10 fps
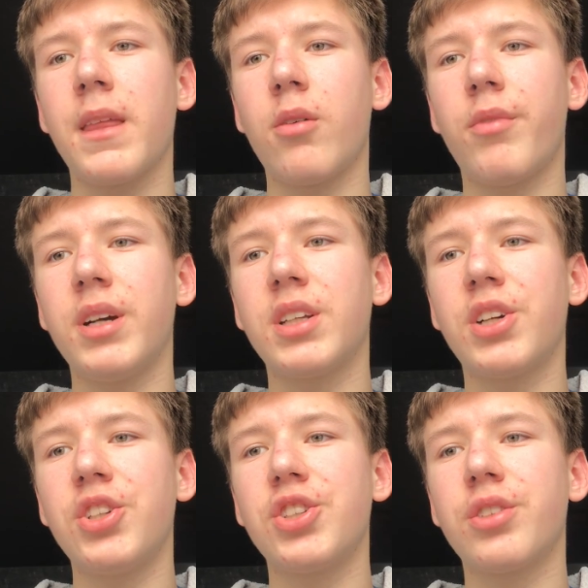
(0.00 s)
a wide
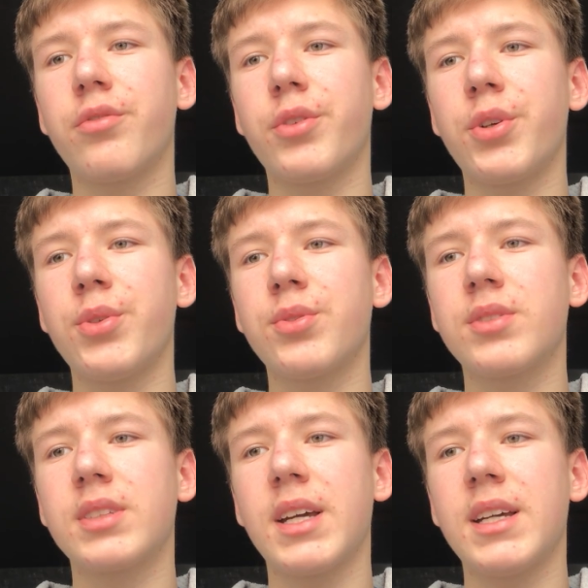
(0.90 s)
range for
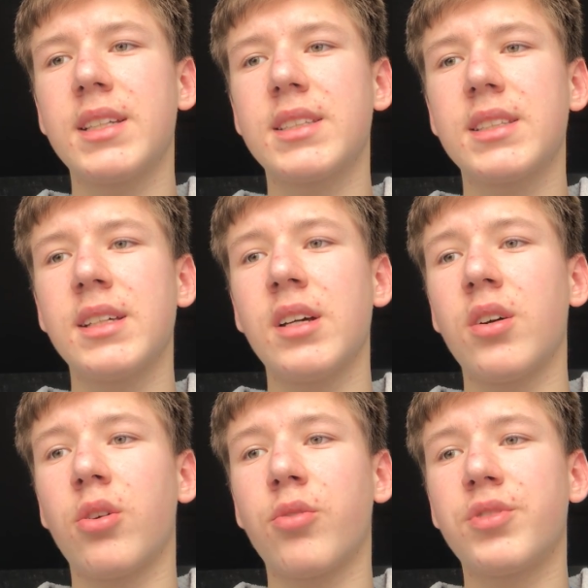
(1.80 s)
use case
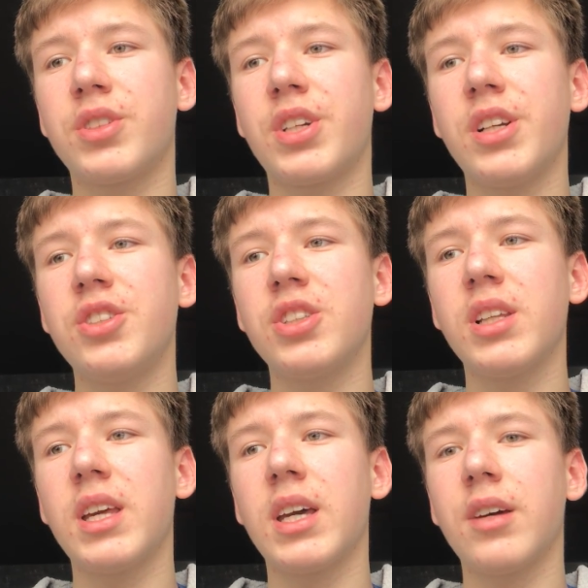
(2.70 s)
of the
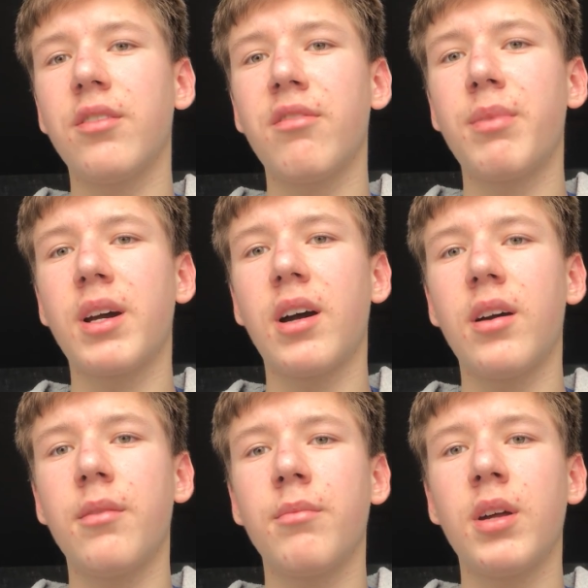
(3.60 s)
trendy have
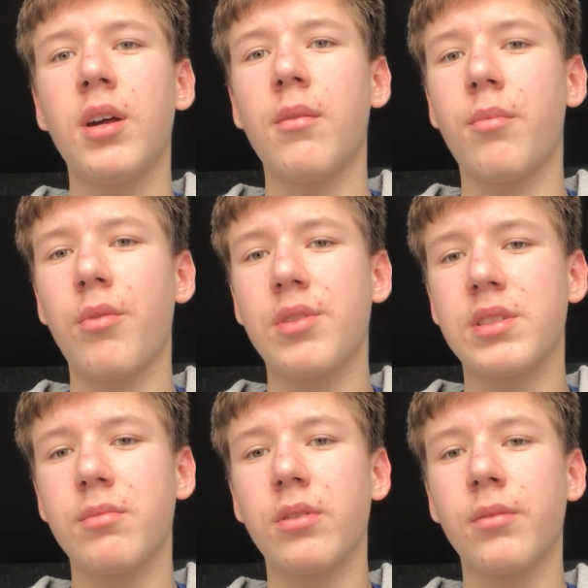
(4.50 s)
become
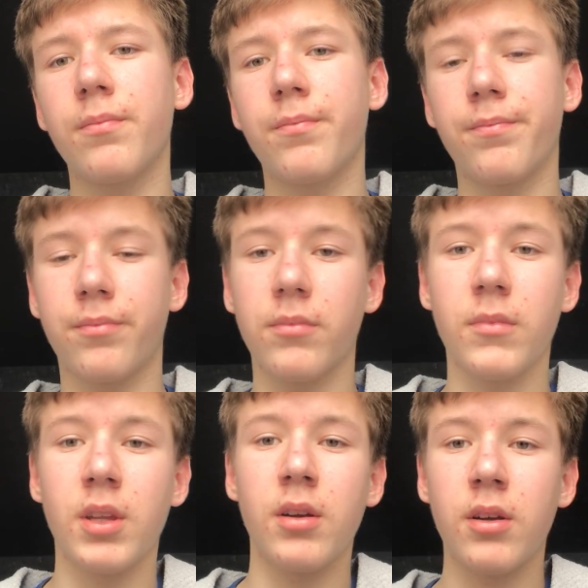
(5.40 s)
possible.
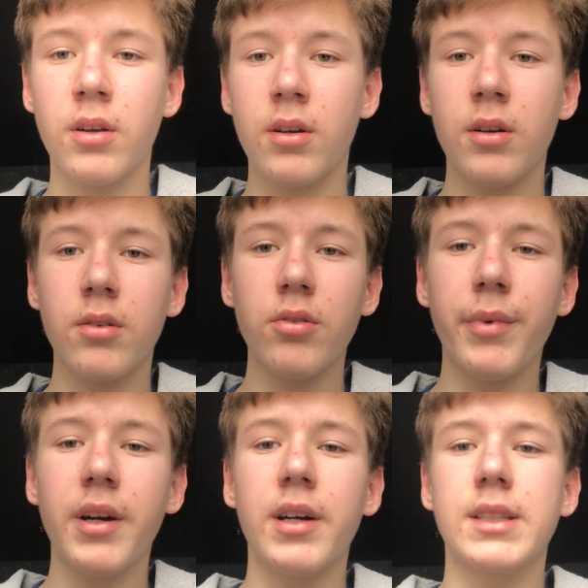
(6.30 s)

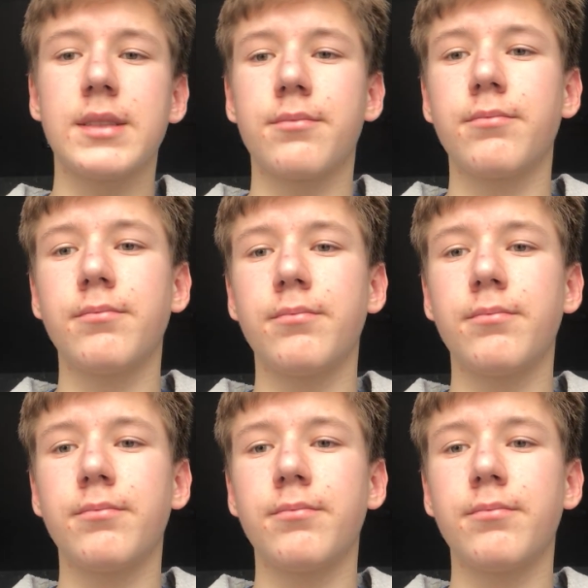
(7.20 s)
Goodbye guys.